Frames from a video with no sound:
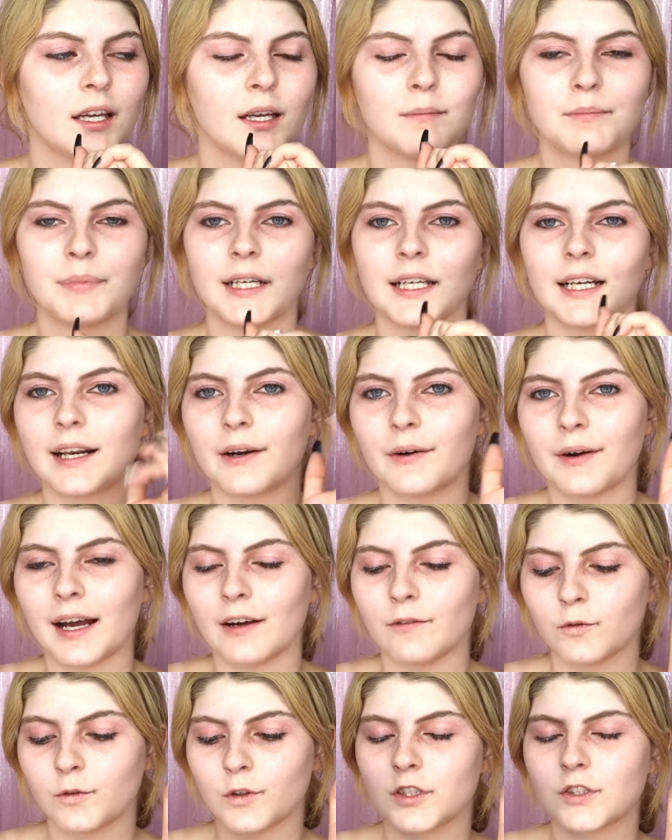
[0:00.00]
But I don't
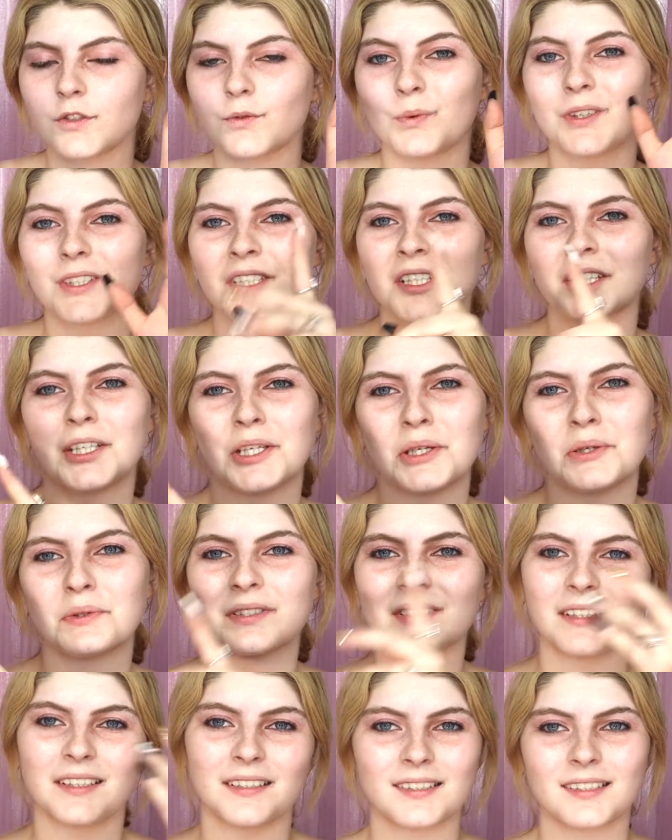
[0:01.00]
have one, so we're just going to use
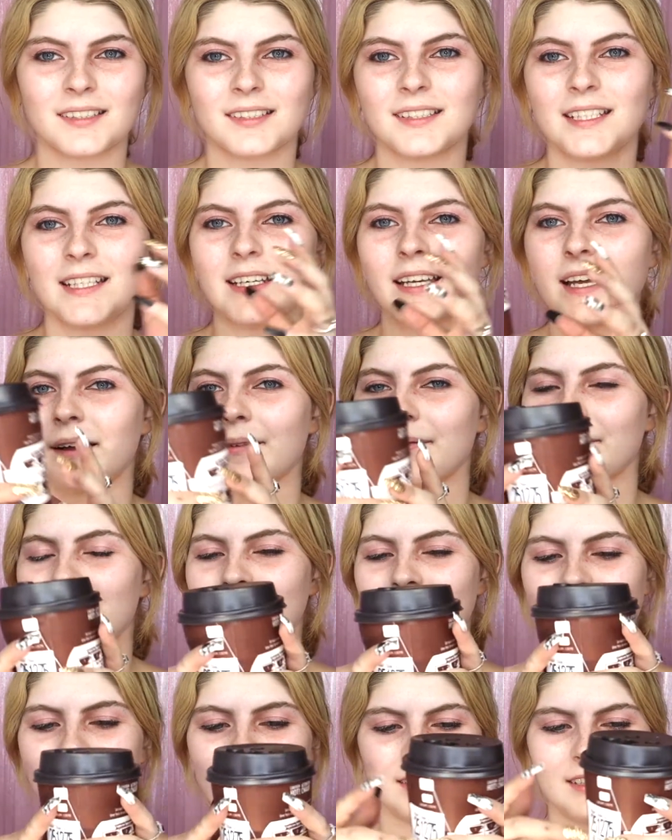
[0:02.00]
this tea,
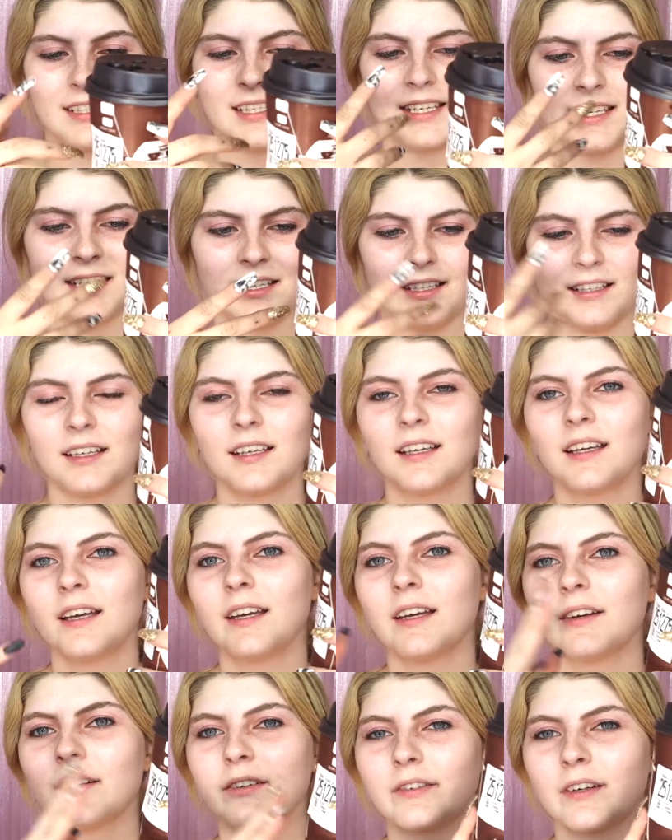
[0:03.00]
this tea
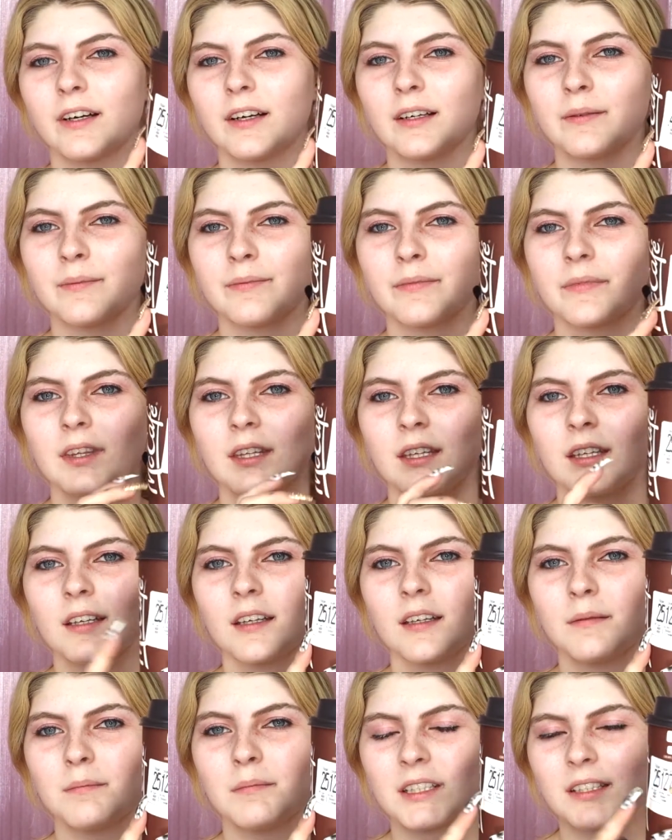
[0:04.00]
from
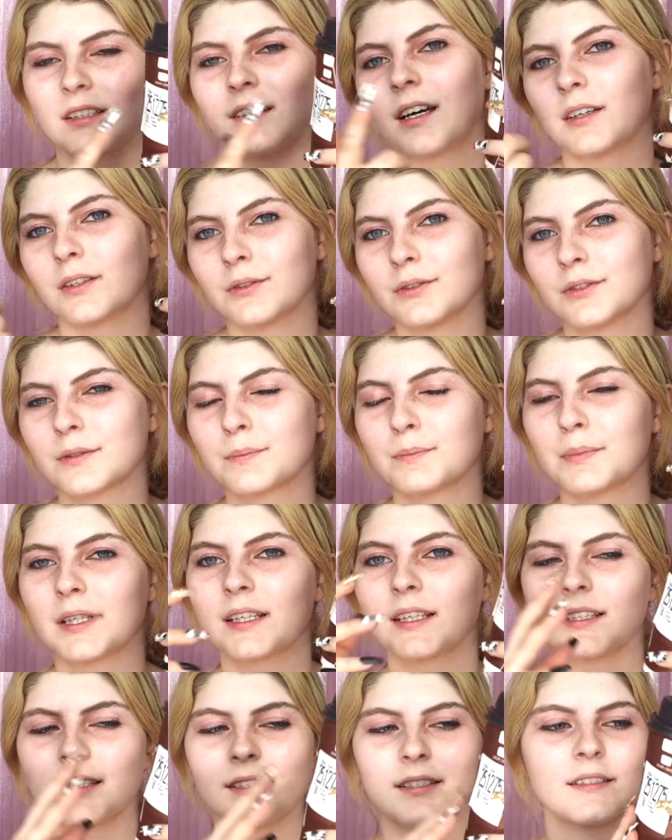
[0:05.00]
McDonald's
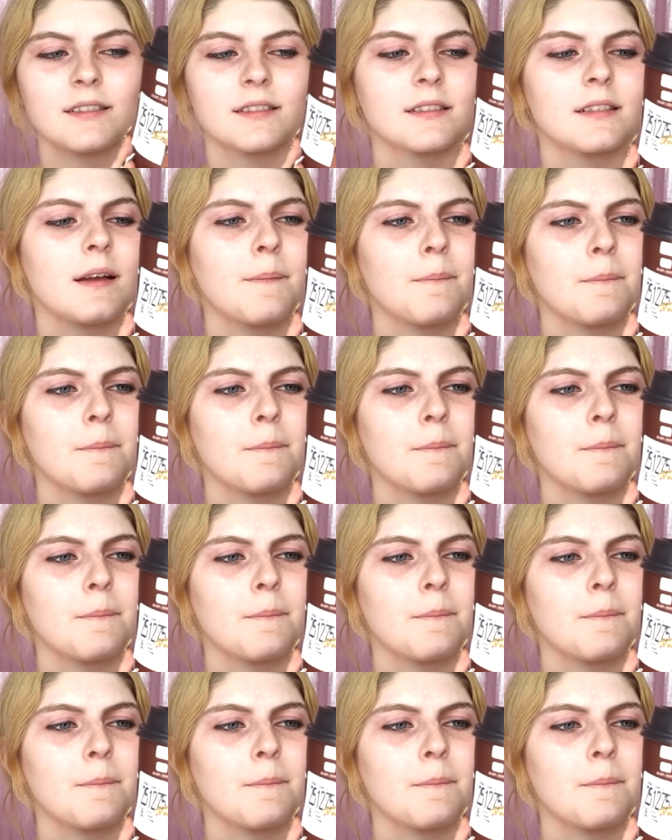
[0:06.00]
because